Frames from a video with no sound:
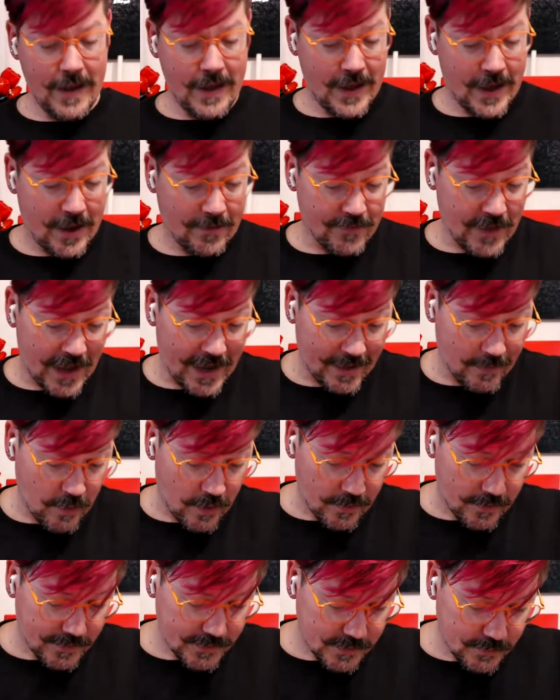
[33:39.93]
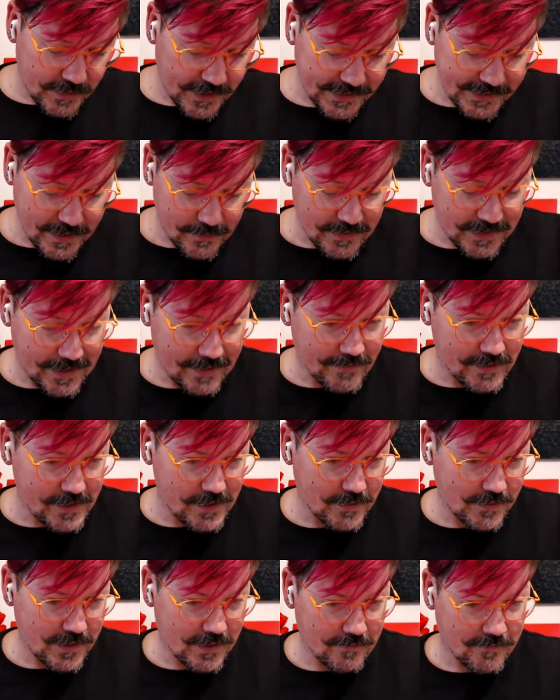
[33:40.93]
of the eyeballs because I would love to
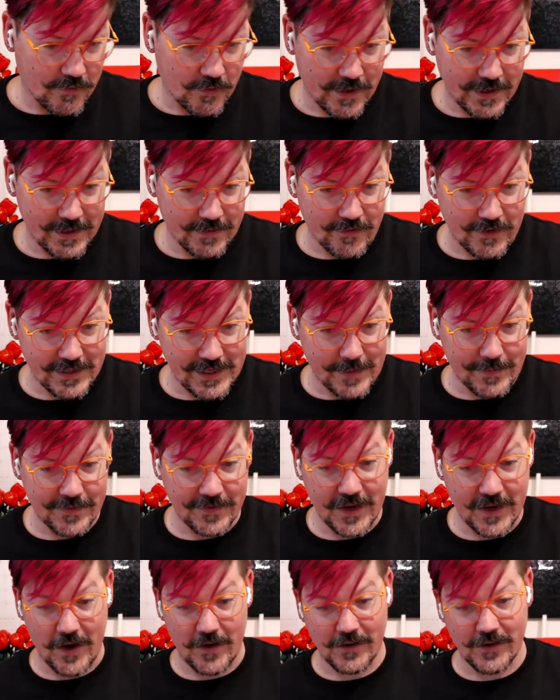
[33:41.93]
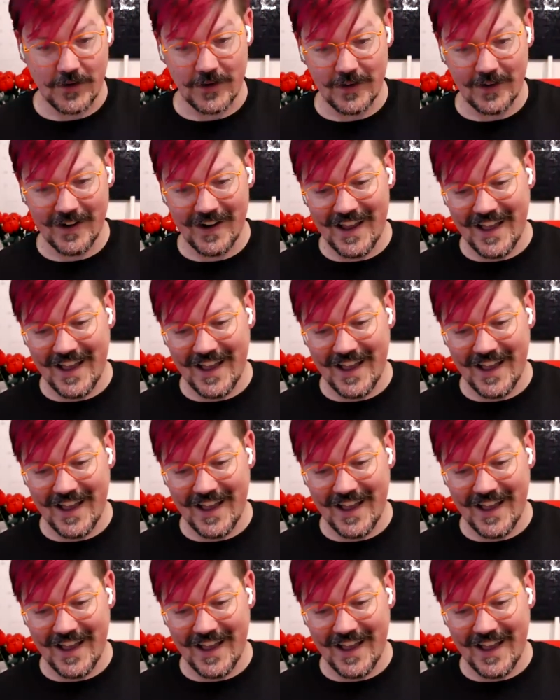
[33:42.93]
use it for a different type of character.